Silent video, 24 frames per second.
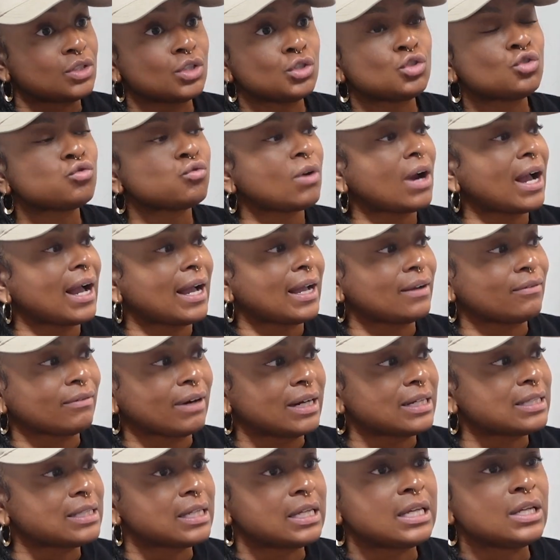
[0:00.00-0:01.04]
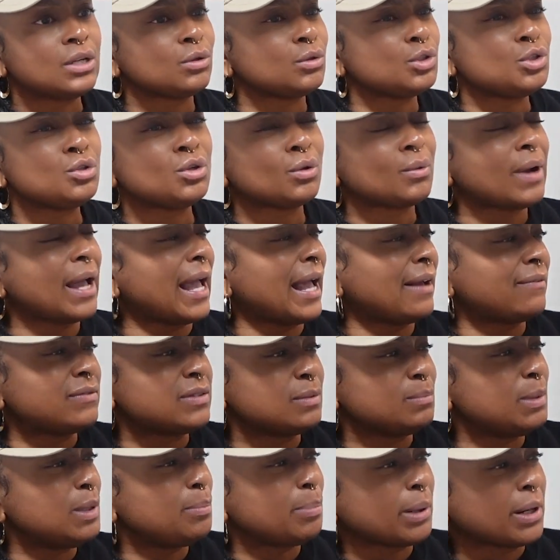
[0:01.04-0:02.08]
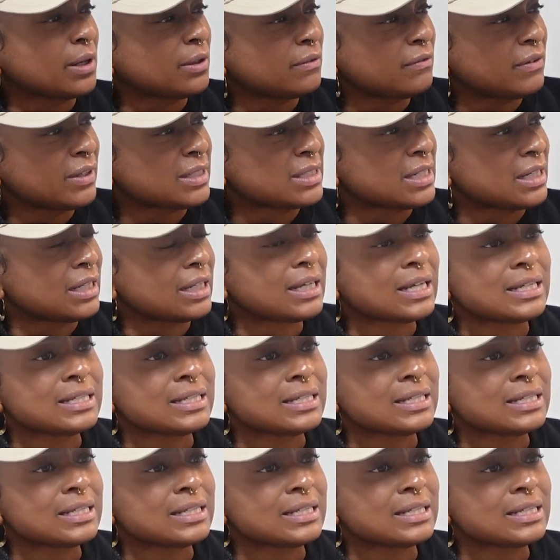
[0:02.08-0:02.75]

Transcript: try, right, to heal. You don't have to be perfect in it,